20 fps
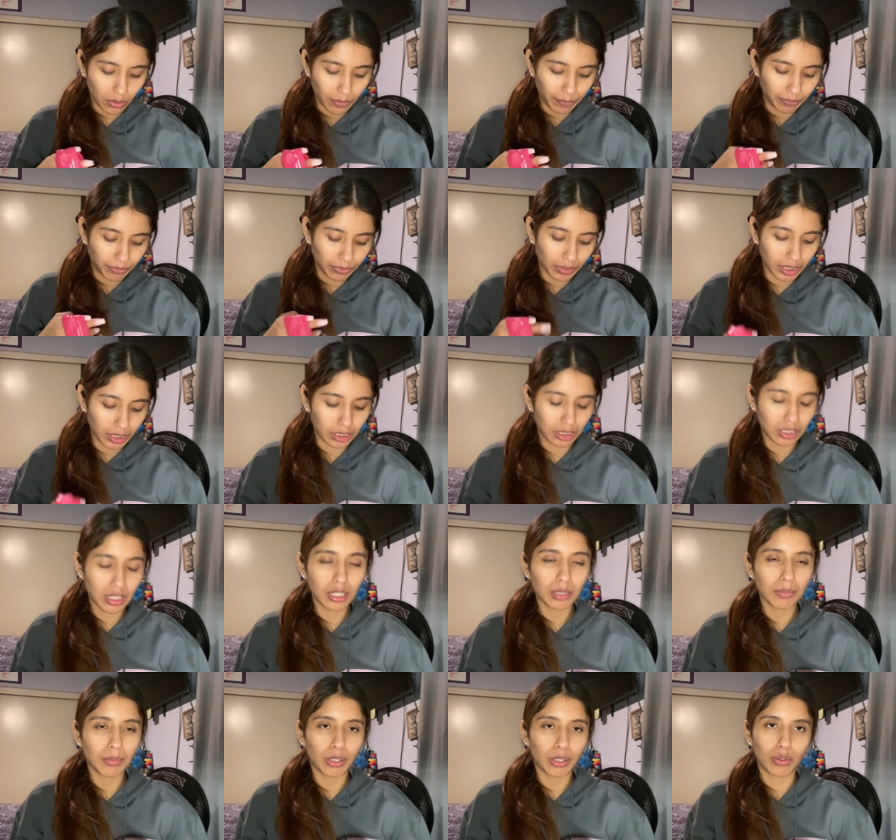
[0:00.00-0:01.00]
it's not
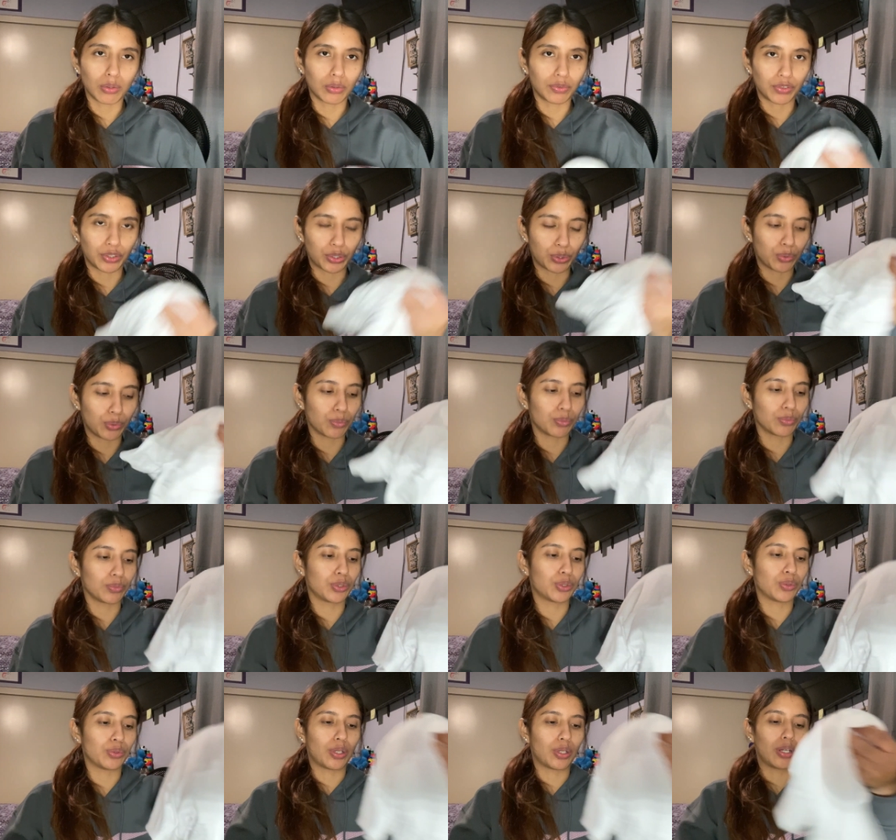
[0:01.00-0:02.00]
going to be cold for too,
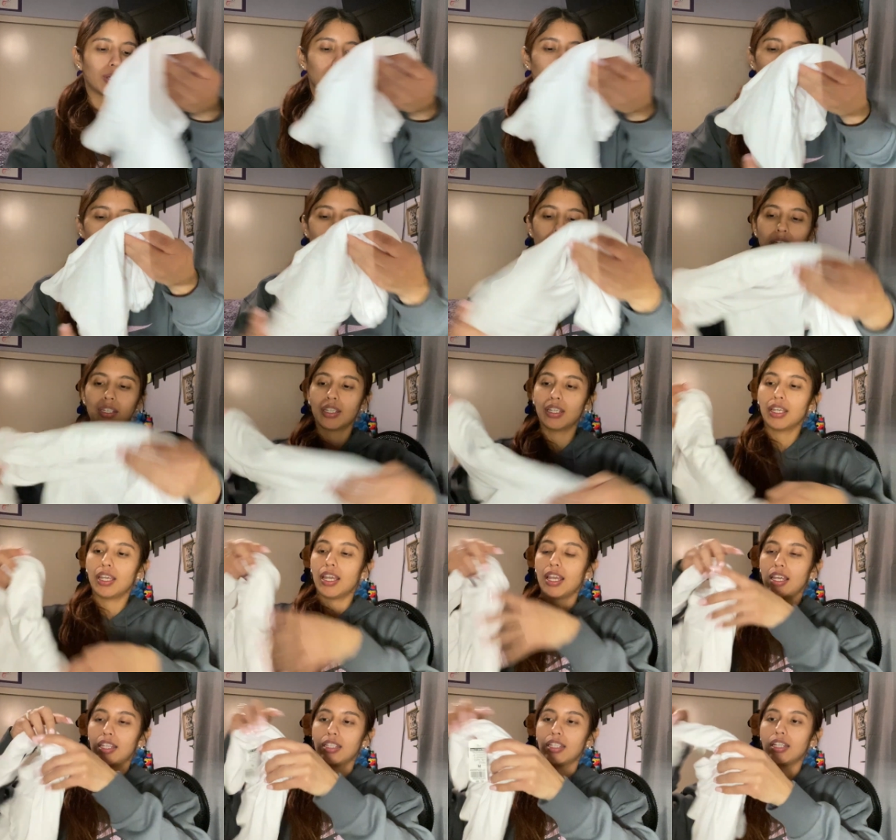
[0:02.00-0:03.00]
too long.
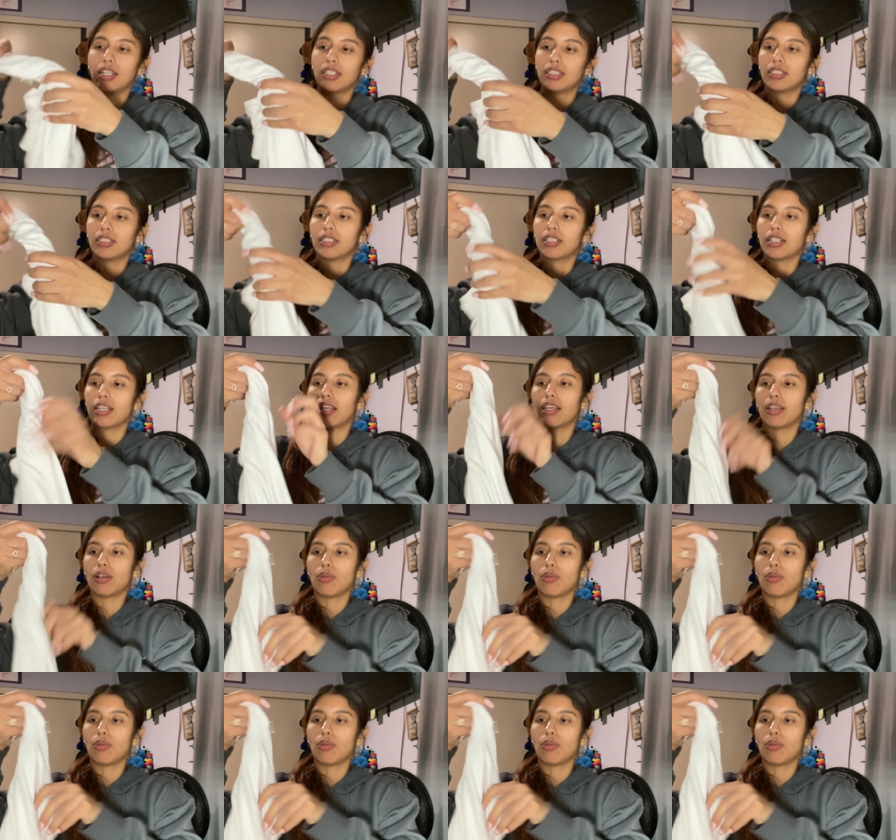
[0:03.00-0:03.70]
And then I did get a